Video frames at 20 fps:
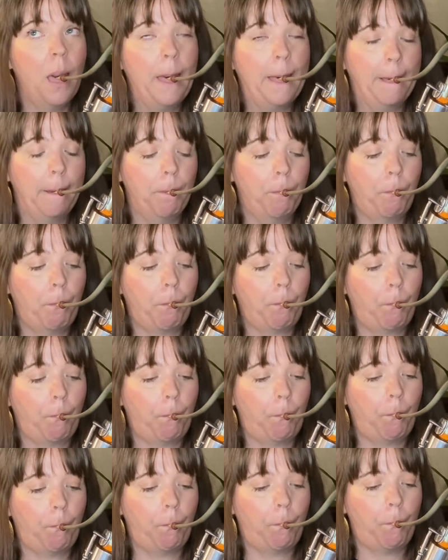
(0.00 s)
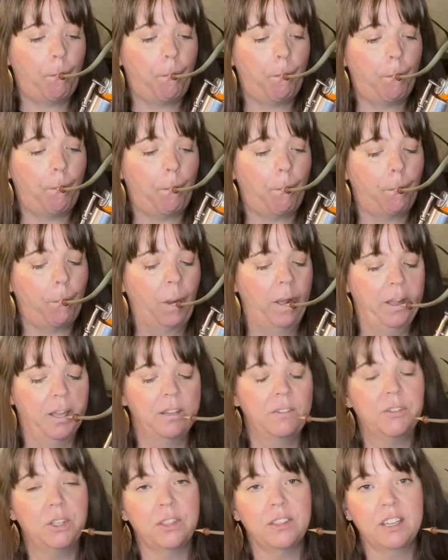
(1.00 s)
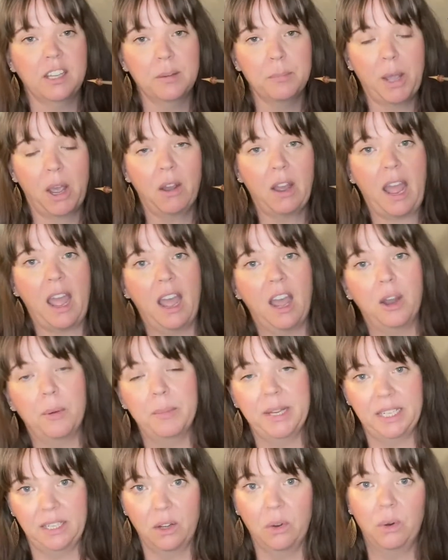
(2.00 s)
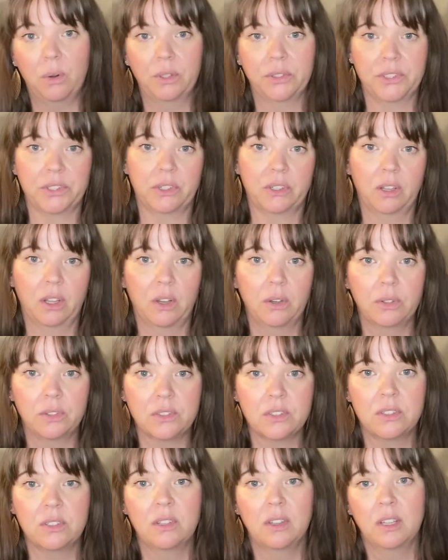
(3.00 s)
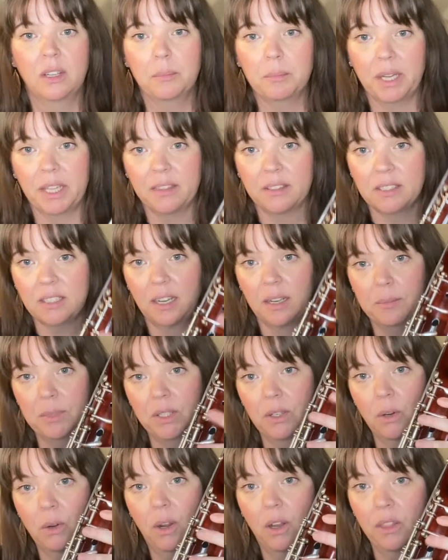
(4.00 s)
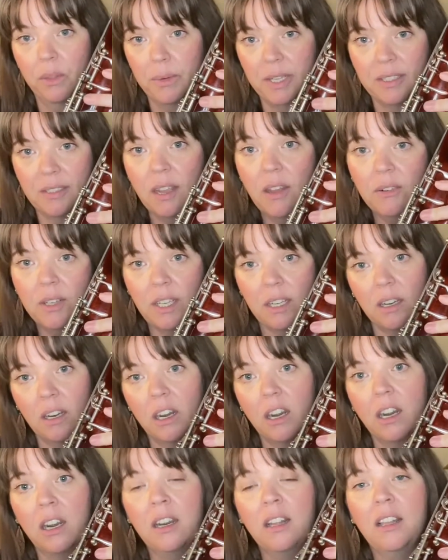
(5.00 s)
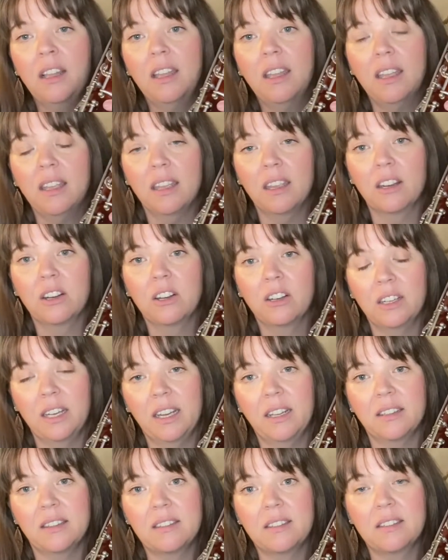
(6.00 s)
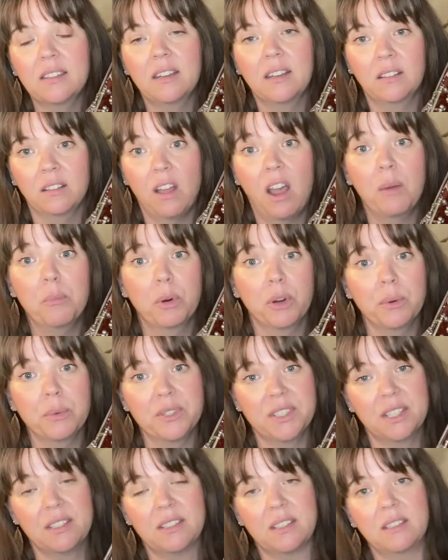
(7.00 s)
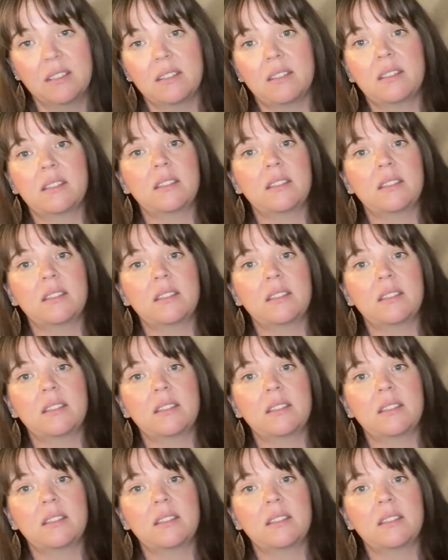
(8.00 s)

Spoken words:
If you think about how many holes are closed, by the time you go all the way down here, it creates a lot more resistance.